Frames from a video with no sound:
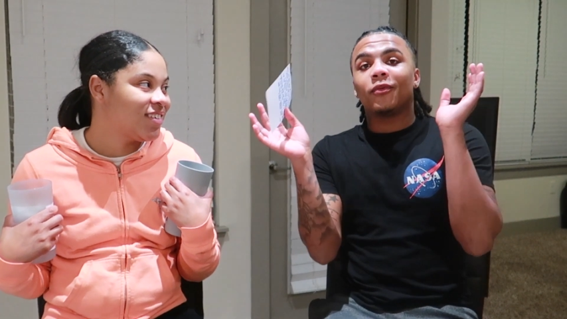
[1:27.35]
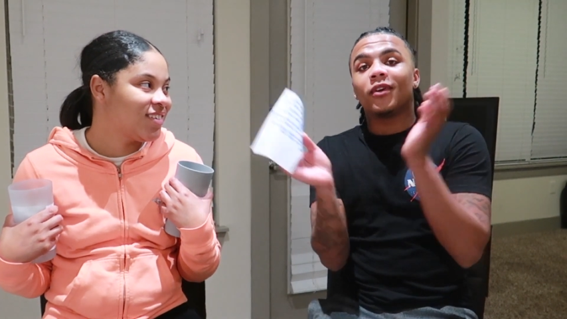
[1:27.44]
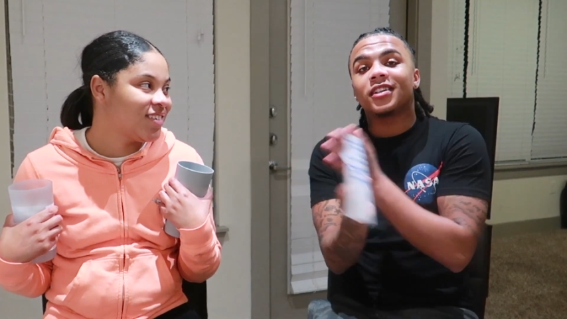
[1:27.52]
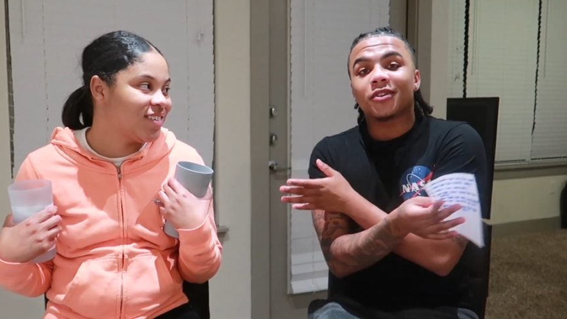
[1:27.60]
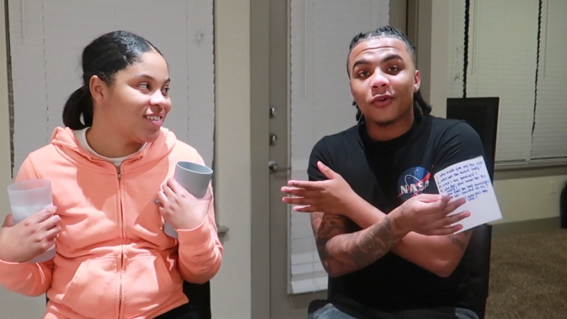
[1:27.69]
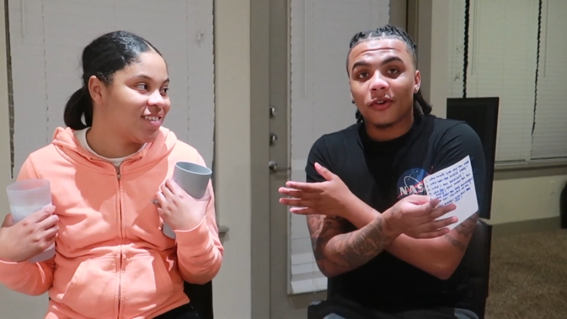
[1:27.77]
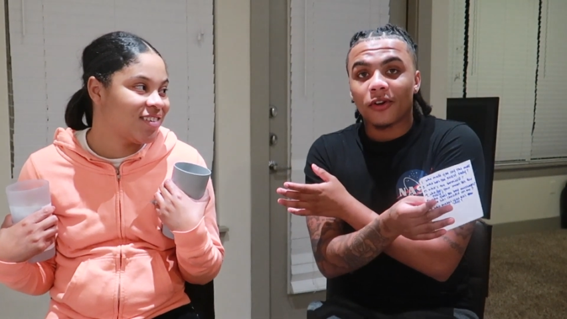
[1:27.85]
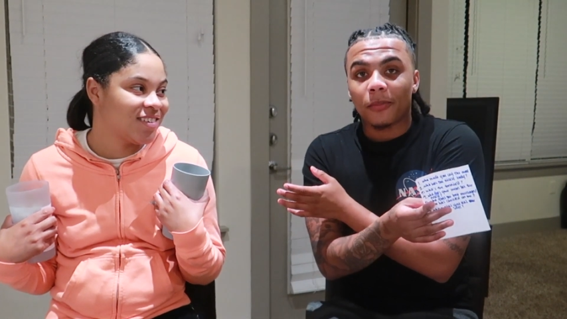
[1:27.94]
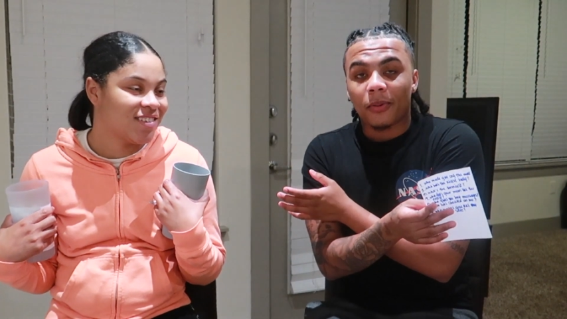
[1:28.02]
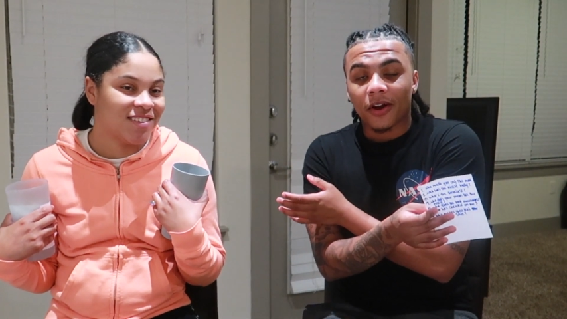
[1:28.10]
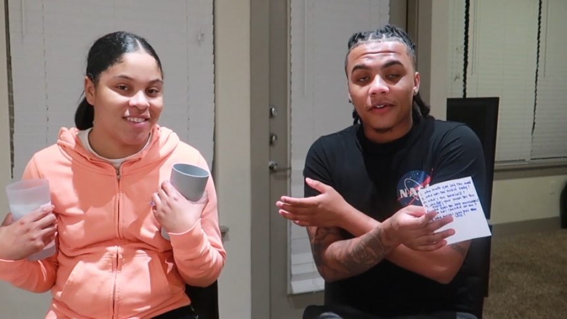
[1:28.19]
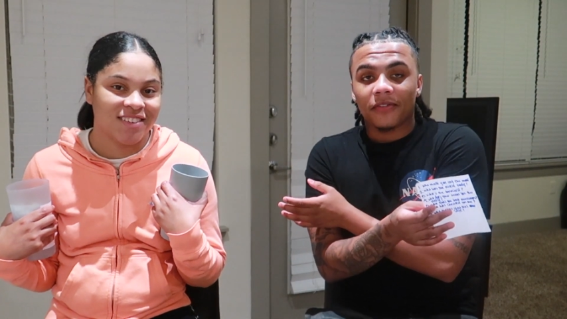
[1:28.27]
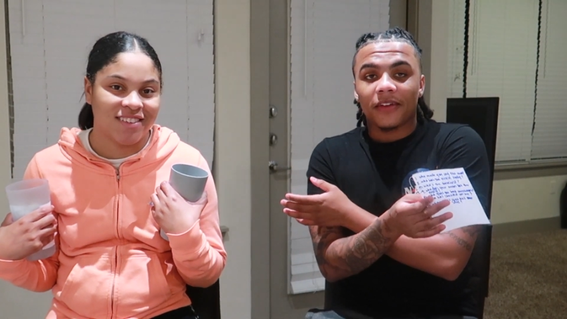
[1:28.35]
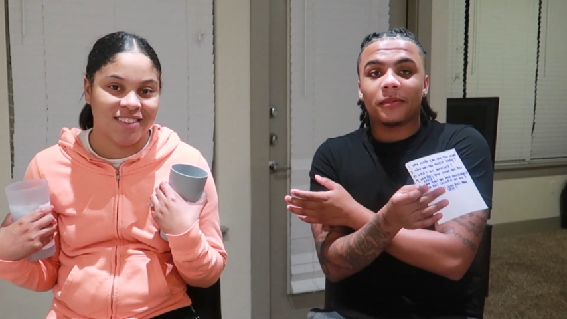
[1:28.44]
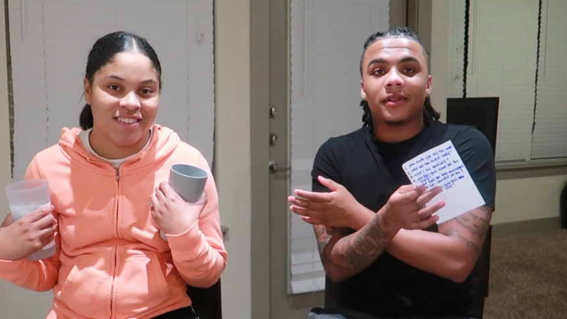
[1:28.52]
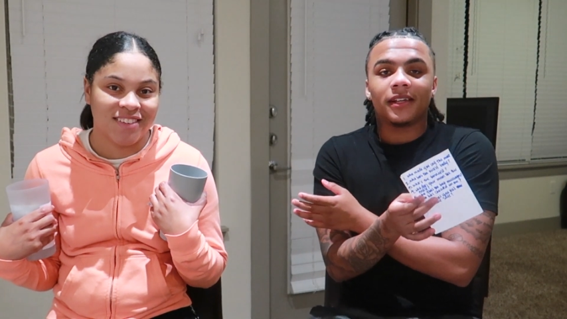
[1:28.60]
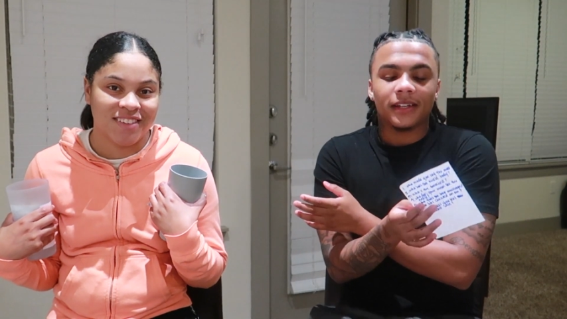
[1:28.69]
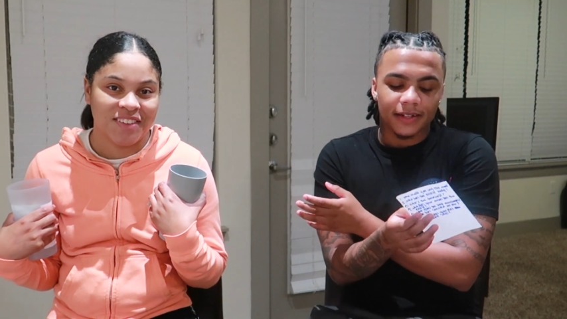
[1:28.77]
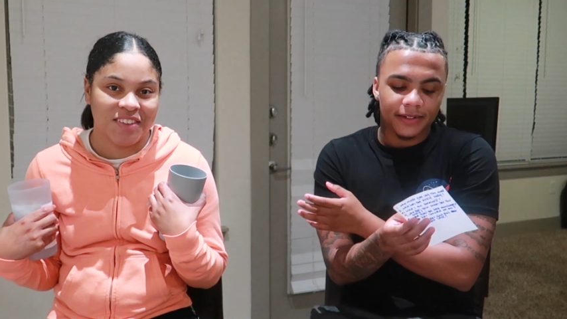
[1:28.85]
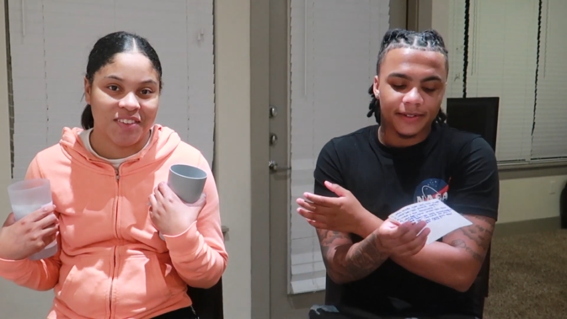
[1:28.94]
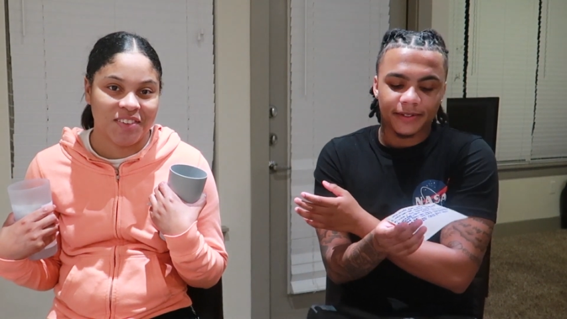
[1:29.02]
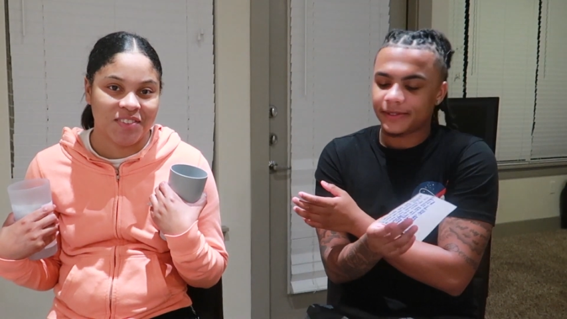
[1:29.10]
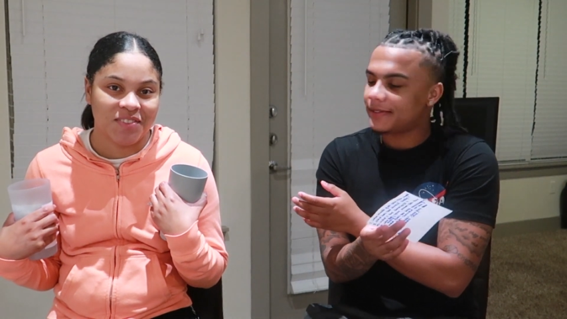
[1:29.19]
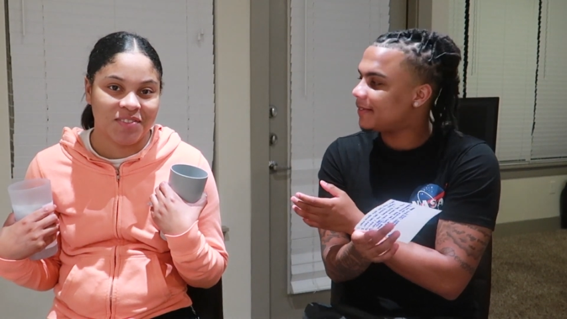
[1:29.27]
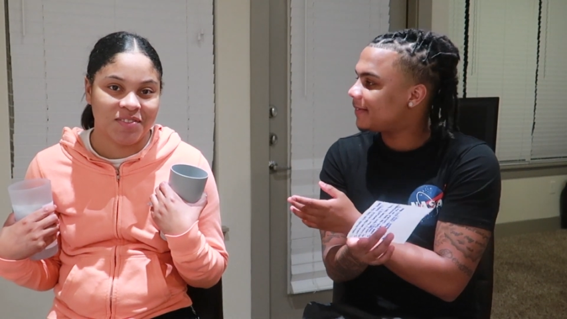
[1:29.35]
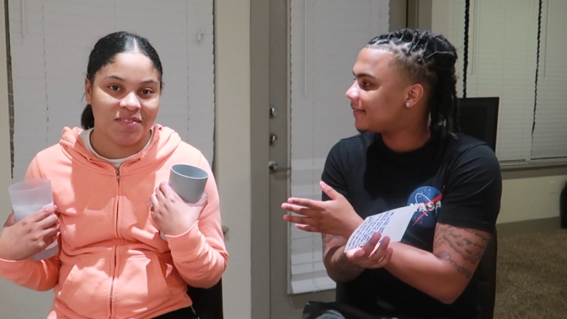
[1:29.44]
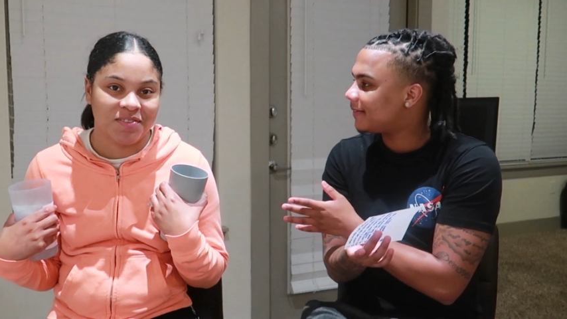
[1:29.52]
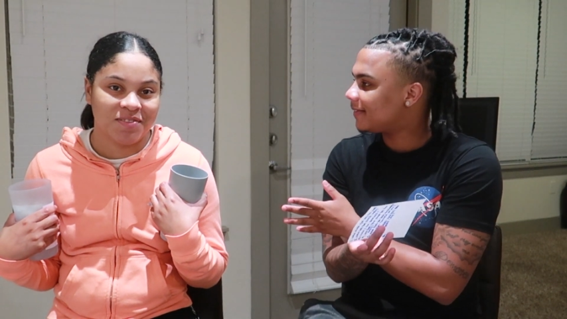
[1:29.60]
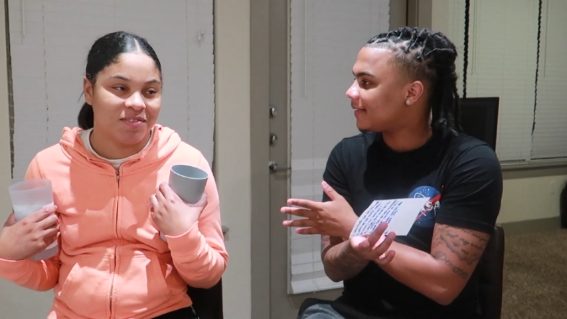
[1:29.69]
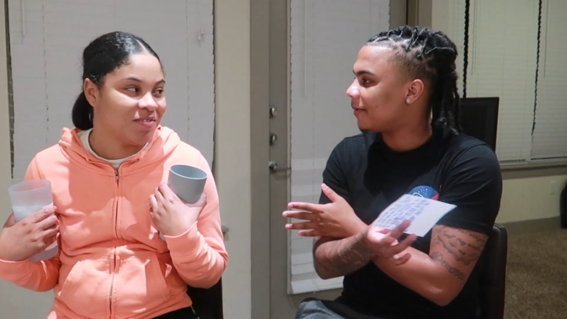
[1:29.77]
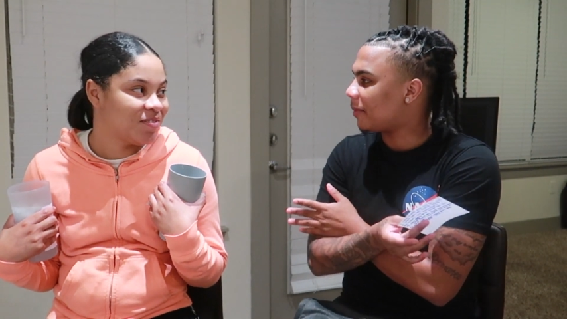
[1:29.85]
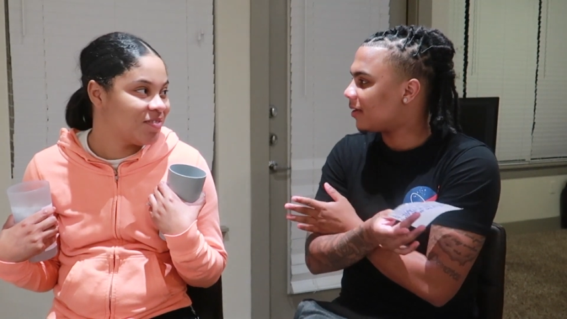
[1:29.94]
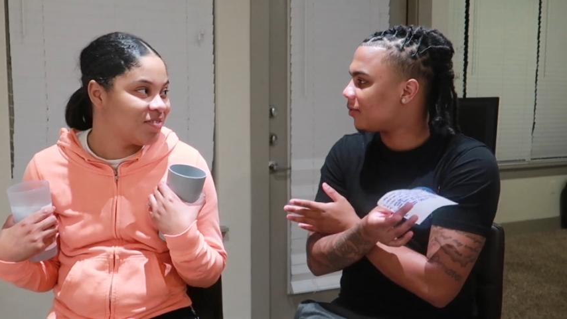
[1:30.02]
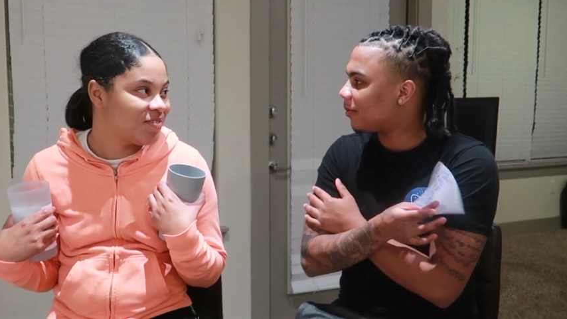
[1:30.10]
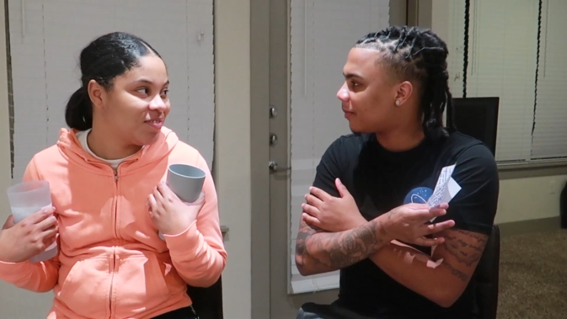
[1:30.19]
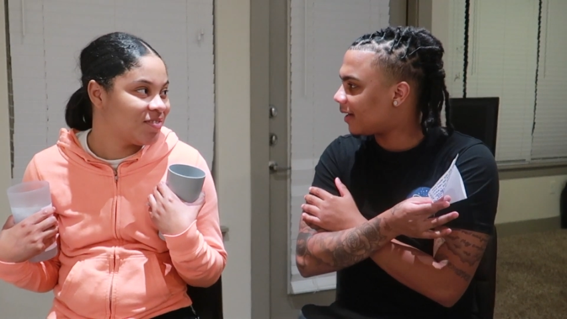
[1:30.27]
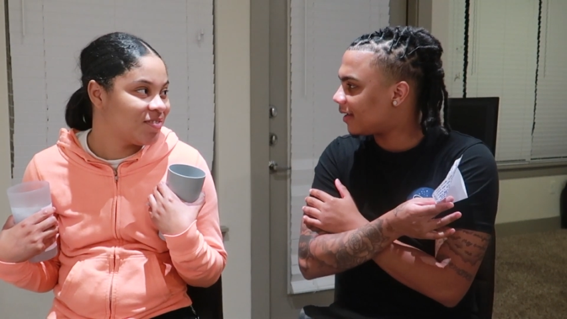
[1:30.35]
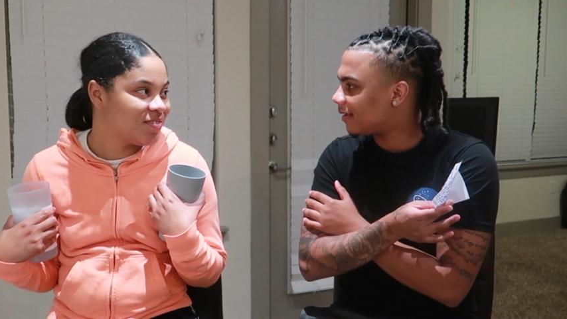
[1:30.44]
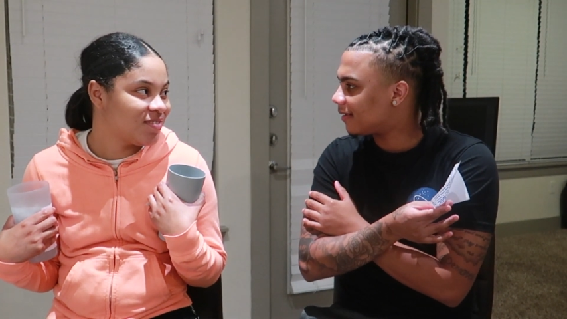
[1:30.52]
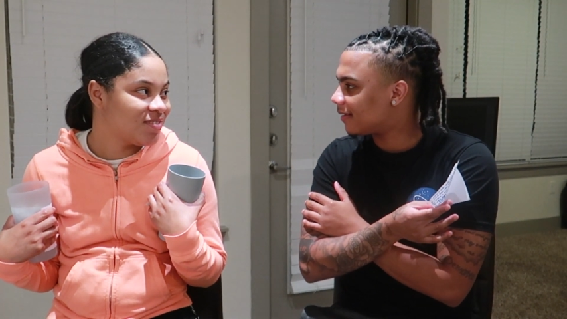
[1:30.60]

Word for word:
Speaker 1: What's going on, Parker family? Am I doing right?